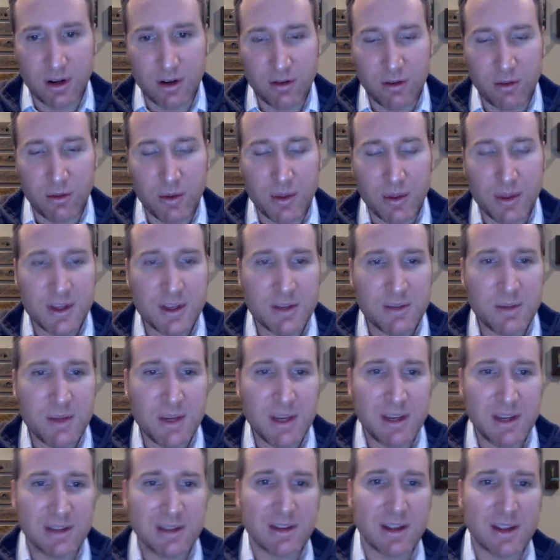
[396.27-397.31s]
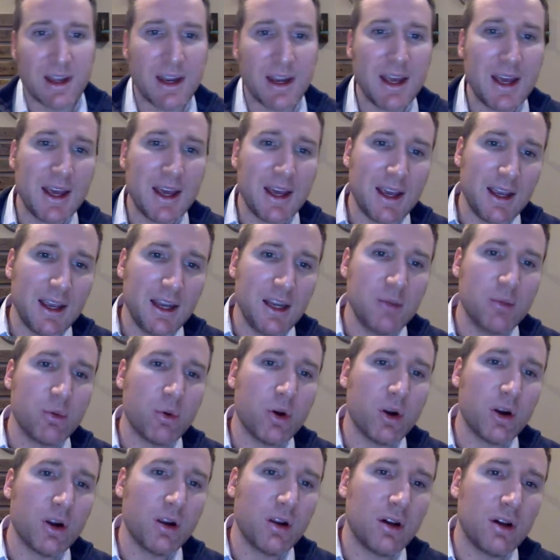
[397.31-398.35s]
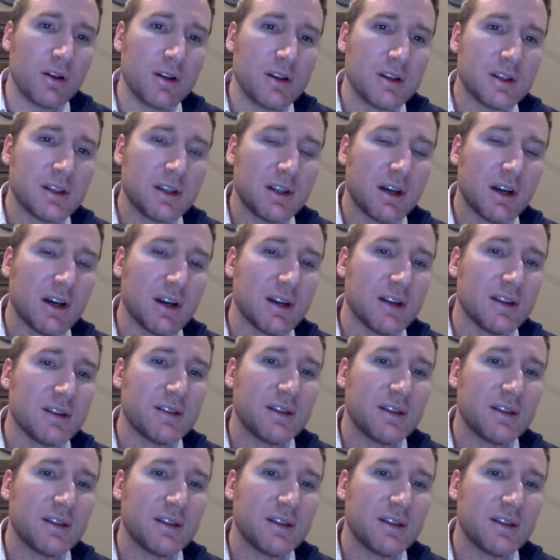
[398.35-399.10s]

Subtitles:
And what this means is that any point along these lines.